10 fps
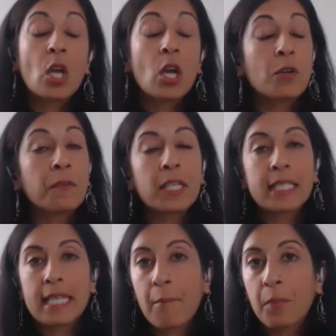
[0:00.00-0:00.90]
So for
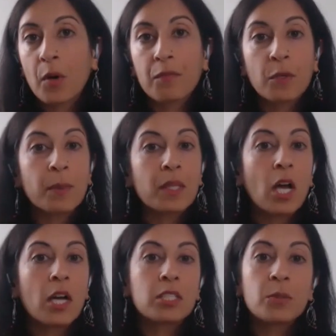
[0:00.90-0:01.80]
example, if you
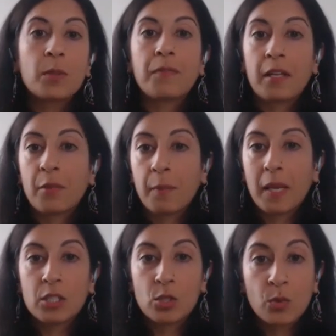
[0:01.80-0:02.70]
belong to a
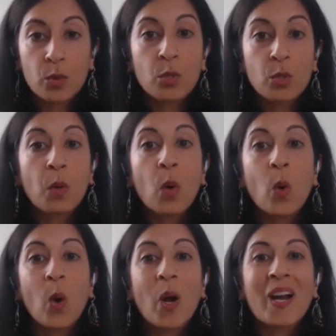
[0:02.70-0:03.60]
faith-based group
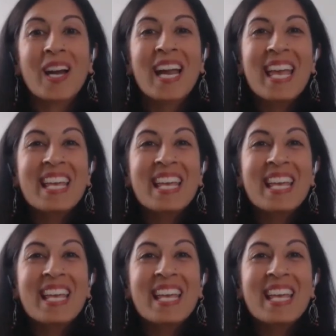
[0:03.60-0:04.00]
or